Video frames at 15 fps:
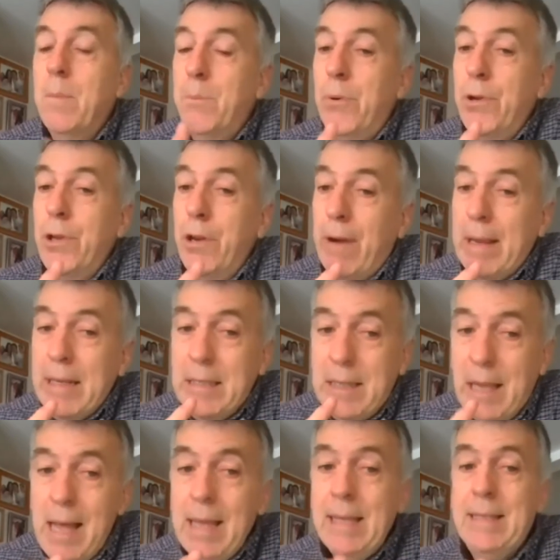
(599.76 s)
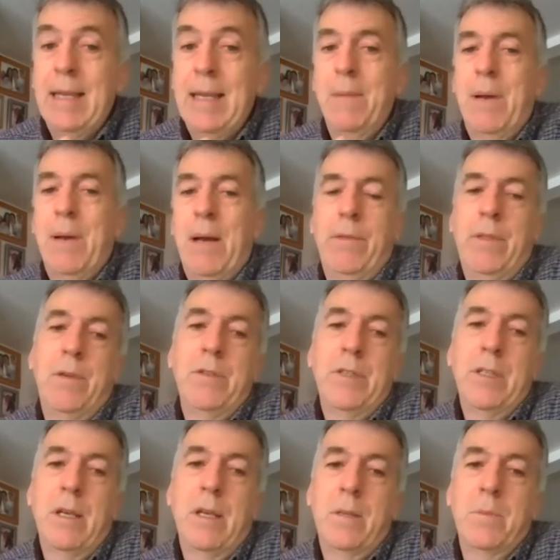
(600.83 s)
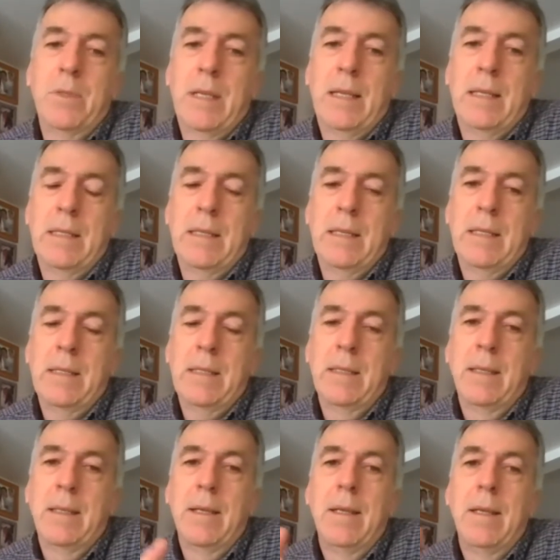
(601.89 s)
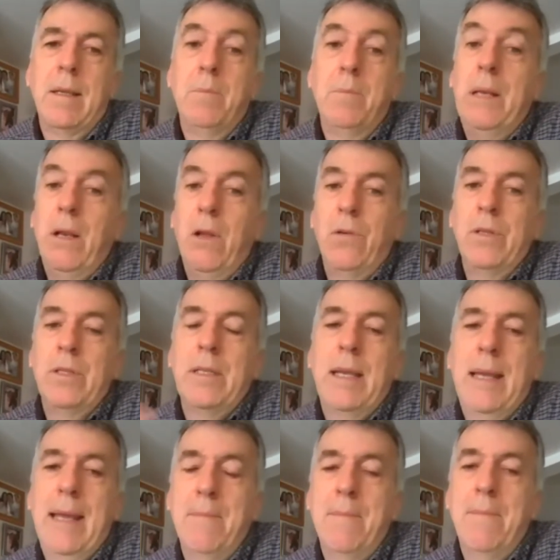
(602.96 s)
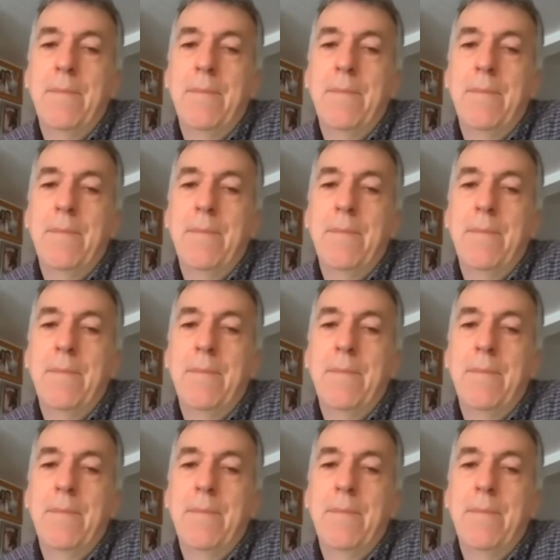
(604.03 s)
but your anxiety about those circumstances belong to Him.